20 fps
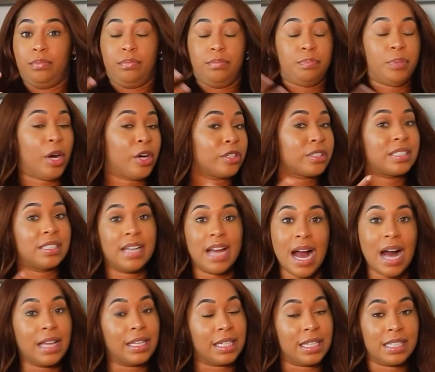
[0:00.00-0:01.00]

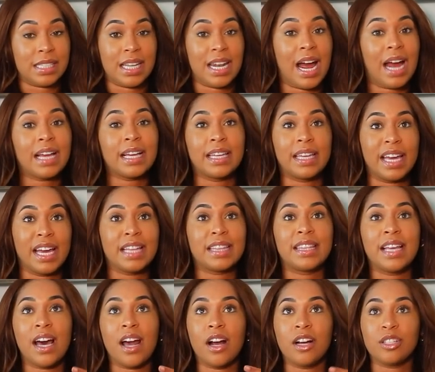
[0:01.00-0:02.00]
personalities. And I get
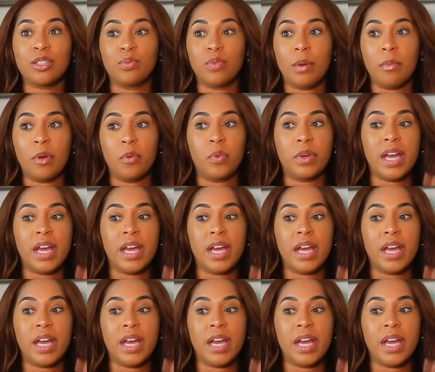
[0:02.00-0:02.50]
that us women,